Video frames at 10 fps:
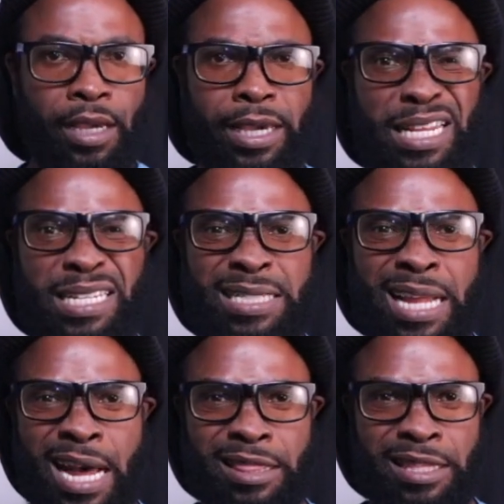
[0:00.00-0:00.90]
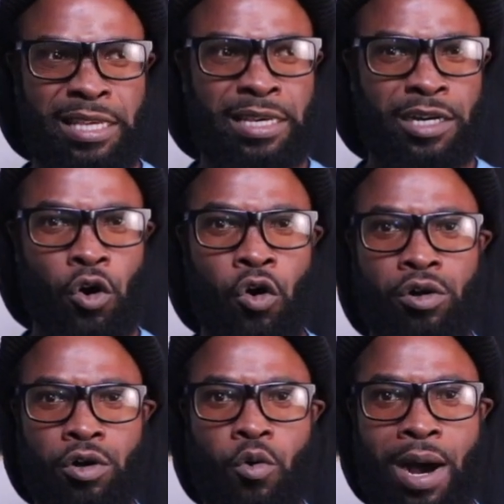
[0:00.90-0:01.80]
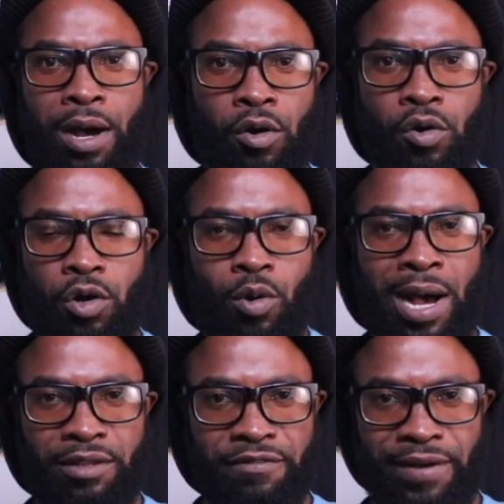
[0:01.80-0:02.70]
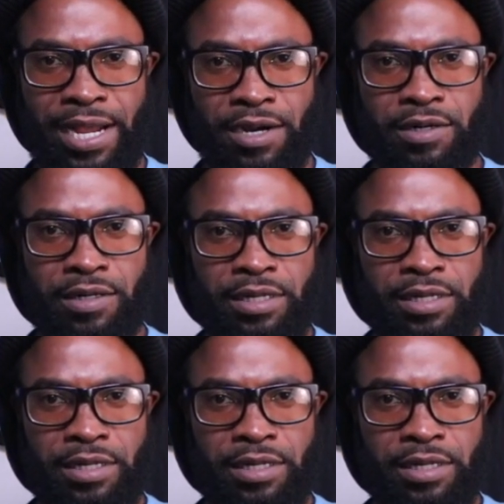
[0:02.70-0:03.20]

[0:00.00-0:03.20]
it is not the uh, all all qualifier,